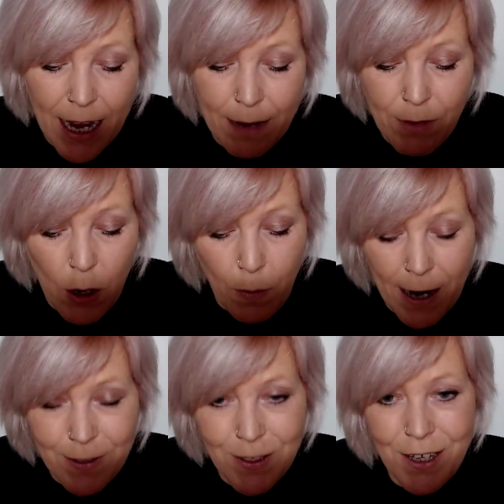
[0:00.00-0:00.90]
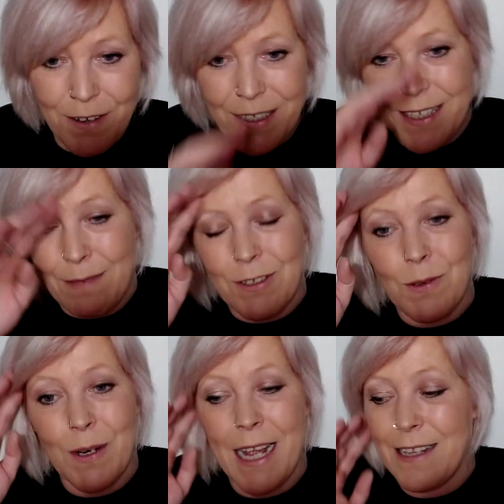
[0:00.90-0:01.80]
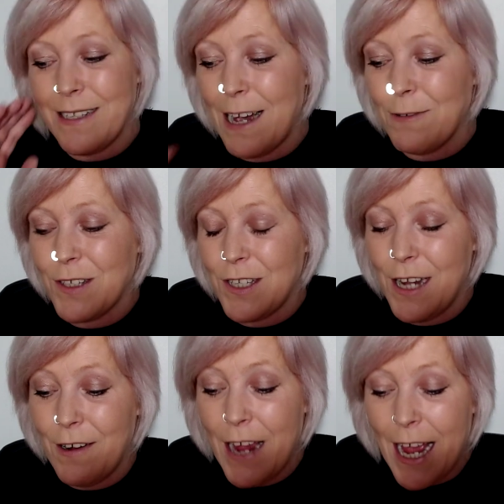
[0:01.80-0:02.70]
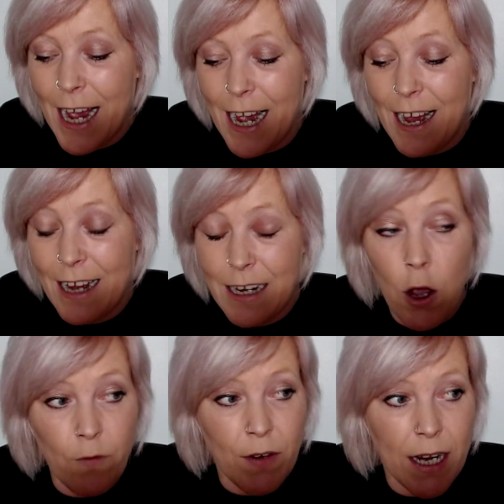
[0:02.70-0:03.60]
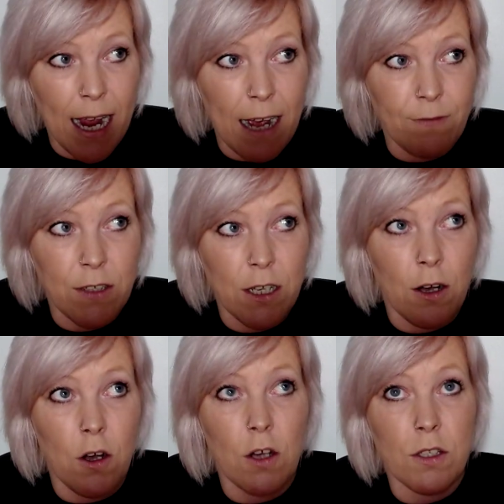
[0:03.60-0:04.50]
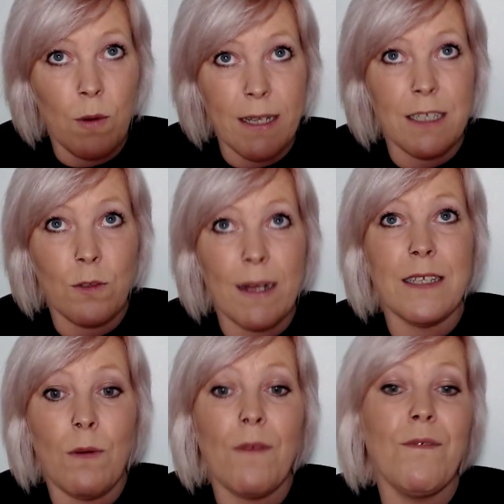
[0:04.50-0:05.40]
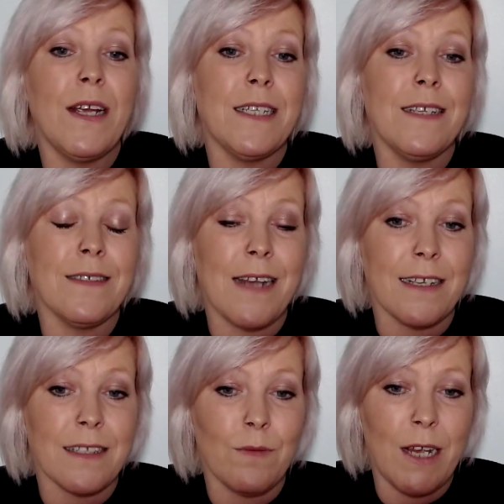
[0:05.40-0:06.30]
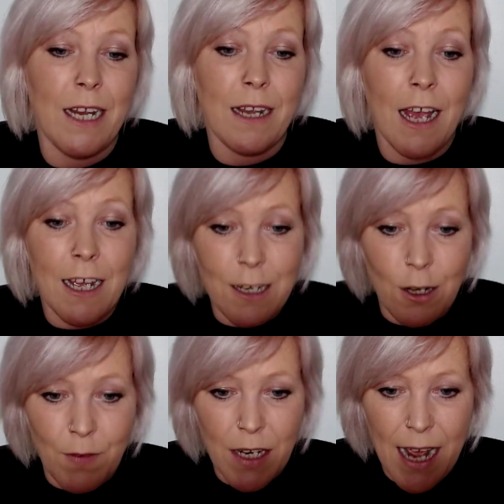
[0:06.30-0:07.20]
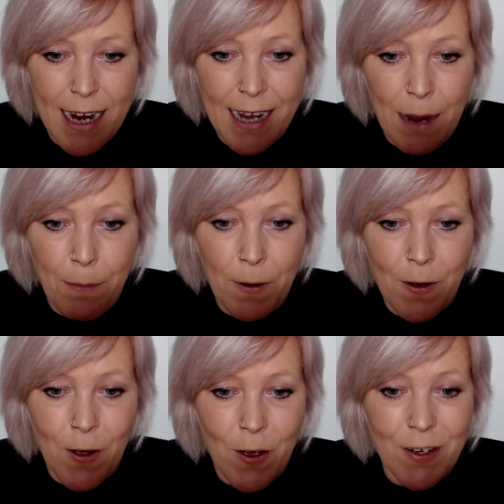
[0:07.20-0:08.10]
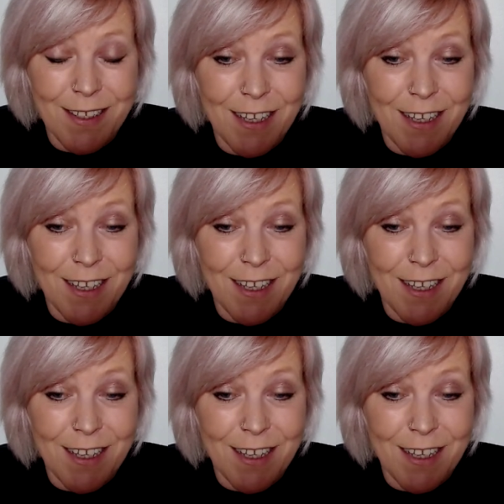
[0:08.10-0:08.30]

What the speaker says: No part two, as I say, I just want to get these out to you, and I'll hopefully get after your 2021 readings next week. Love and light, Capricorn.